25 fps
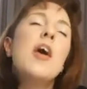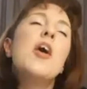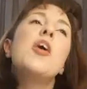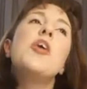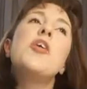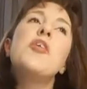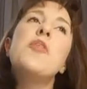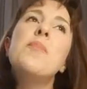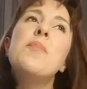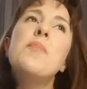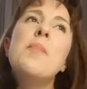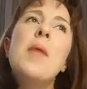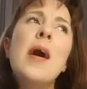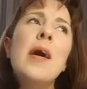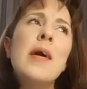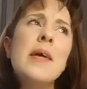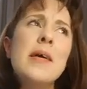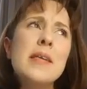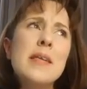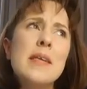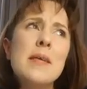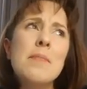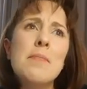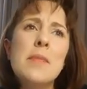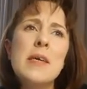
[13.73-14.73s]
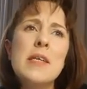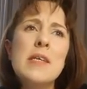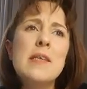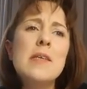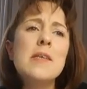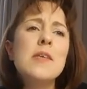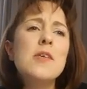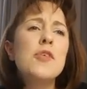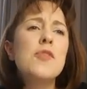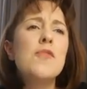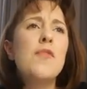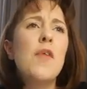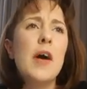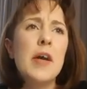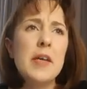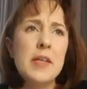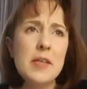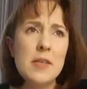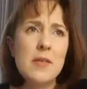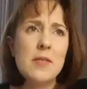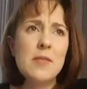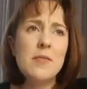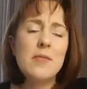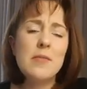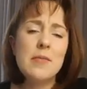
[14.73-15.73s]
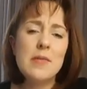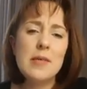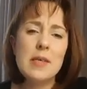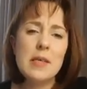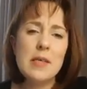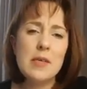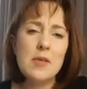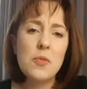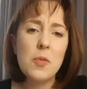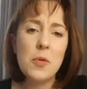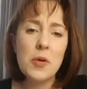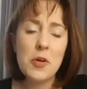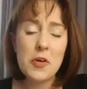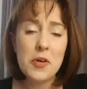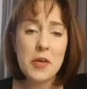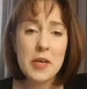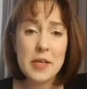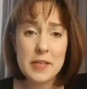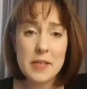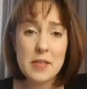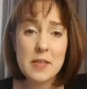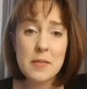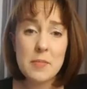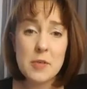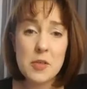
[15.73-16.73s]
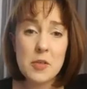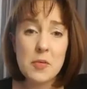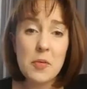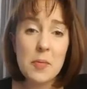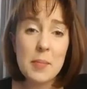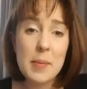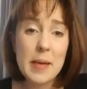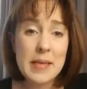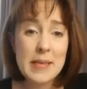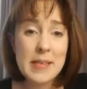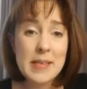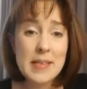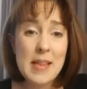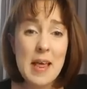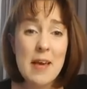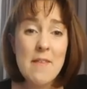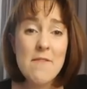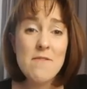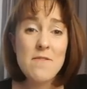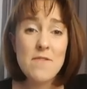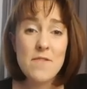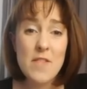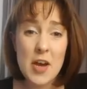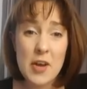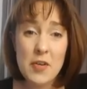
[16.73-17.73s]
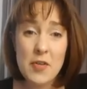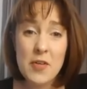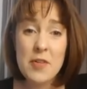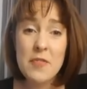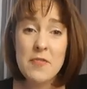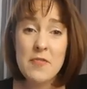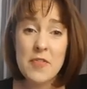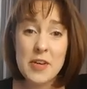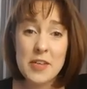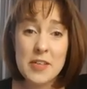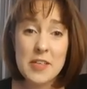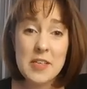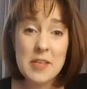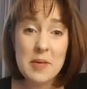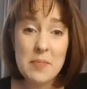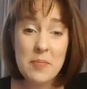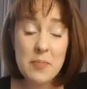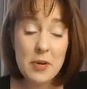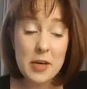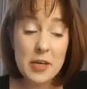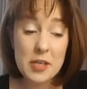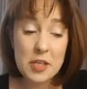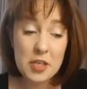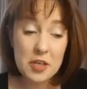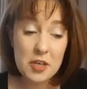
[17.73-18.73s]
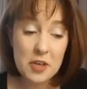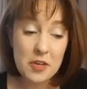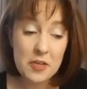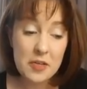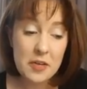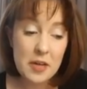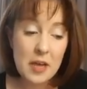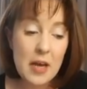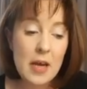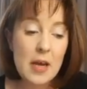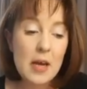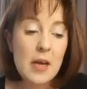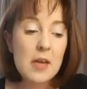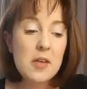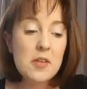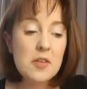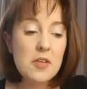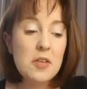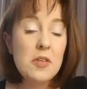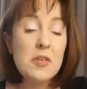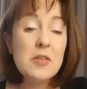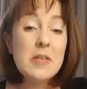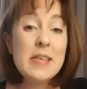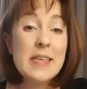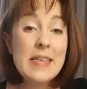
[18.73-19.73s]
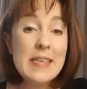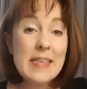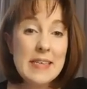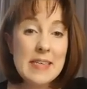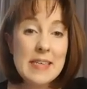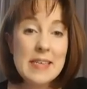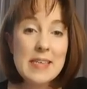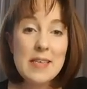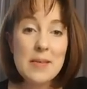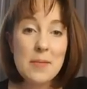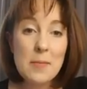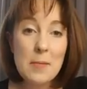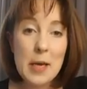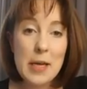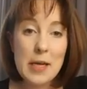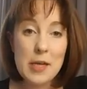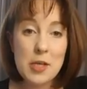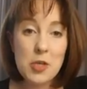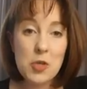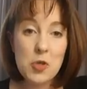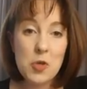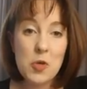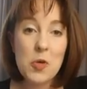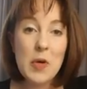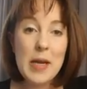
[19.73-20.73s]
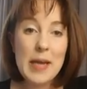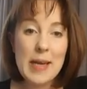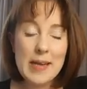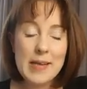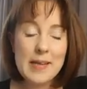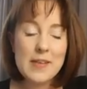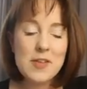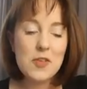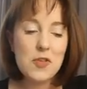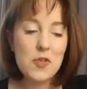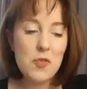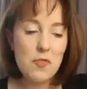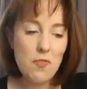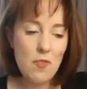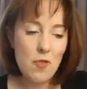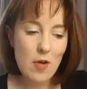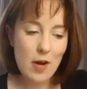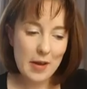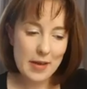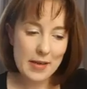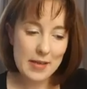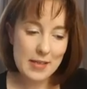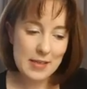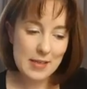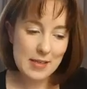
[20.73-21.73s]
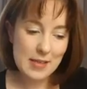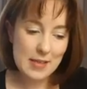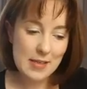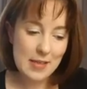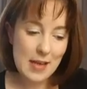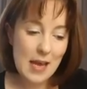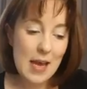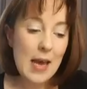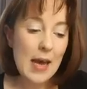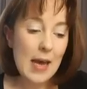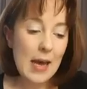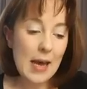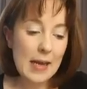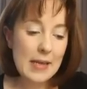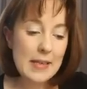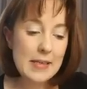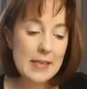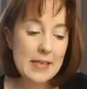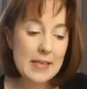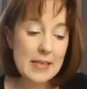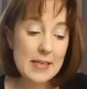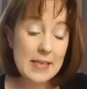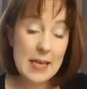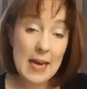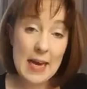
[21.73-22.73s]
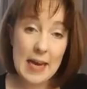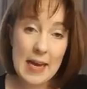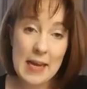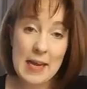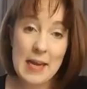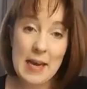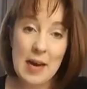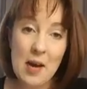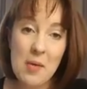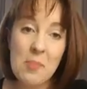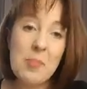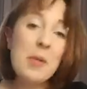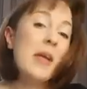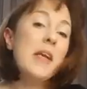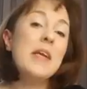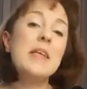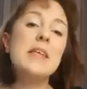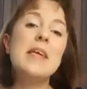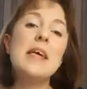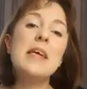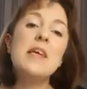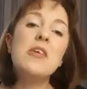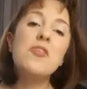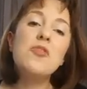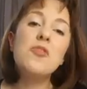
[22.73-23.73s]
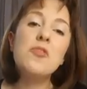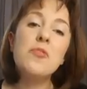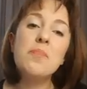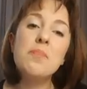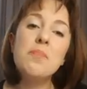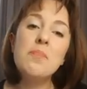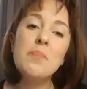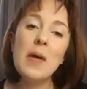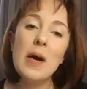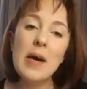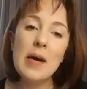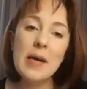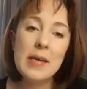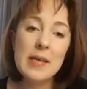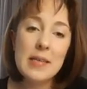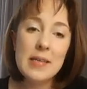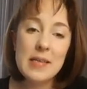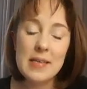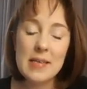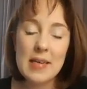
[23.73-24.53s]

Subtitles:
Your marketing message is vital. It's what your customers will base their very first impression on. So you need to make sure it's right. And today I'm going to take you through my